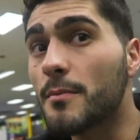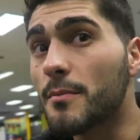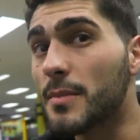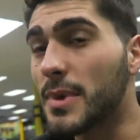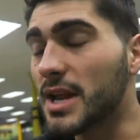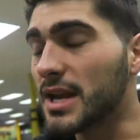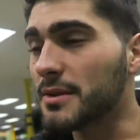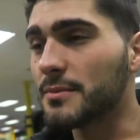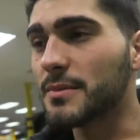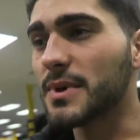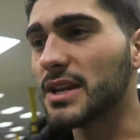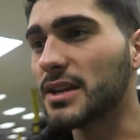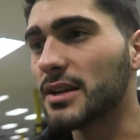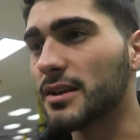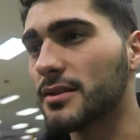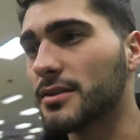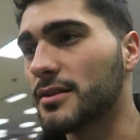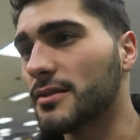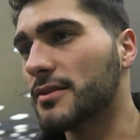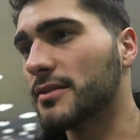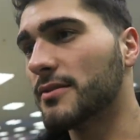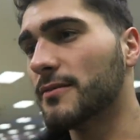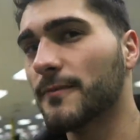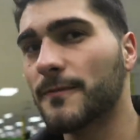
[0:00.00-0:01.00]
many, many
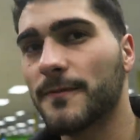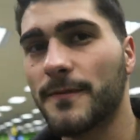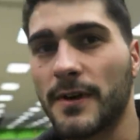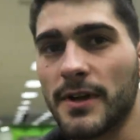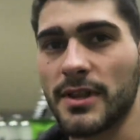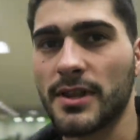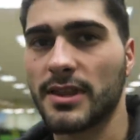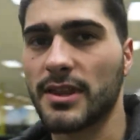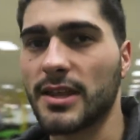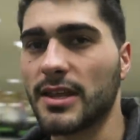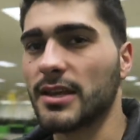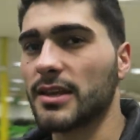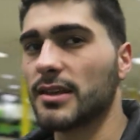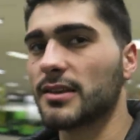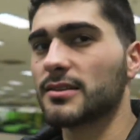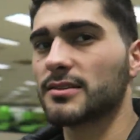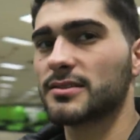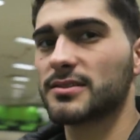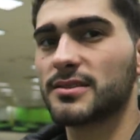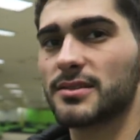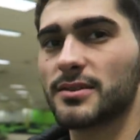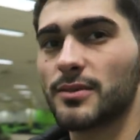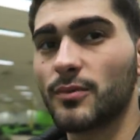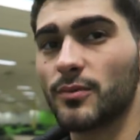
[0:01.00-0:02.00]
other fun
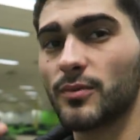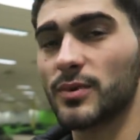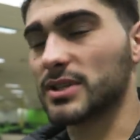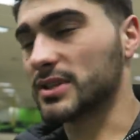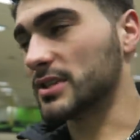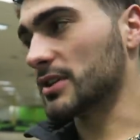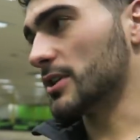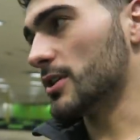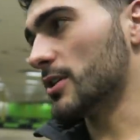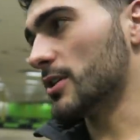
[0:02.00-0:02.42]
things with the